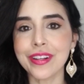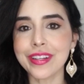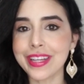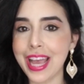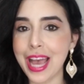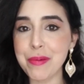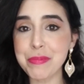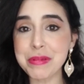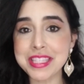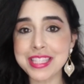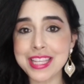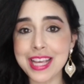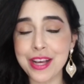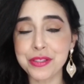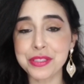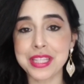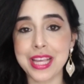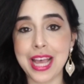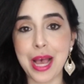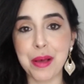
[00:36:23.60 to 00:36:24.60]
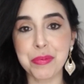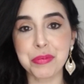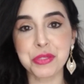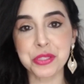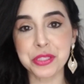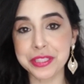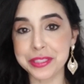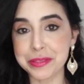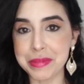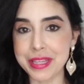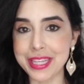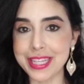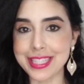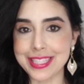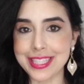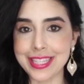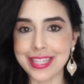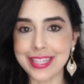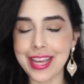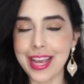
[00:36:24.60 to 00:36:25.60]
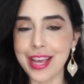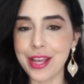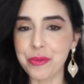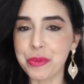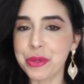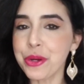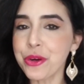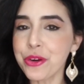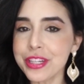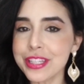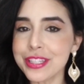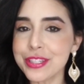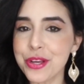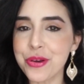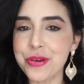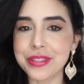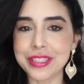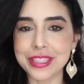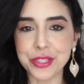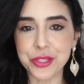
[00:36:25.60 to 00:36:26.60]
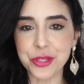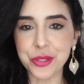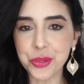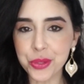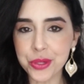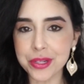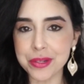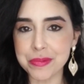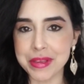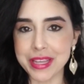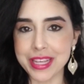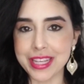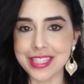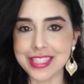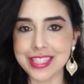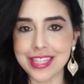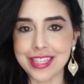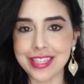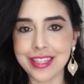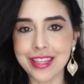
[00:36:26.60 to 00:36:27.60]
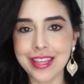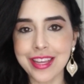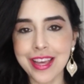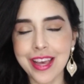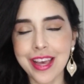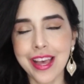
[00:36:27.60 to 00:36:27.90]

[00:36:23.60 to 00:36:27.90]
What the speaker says: Gabby sounds absolutely amazing, and we already know that you're amazing.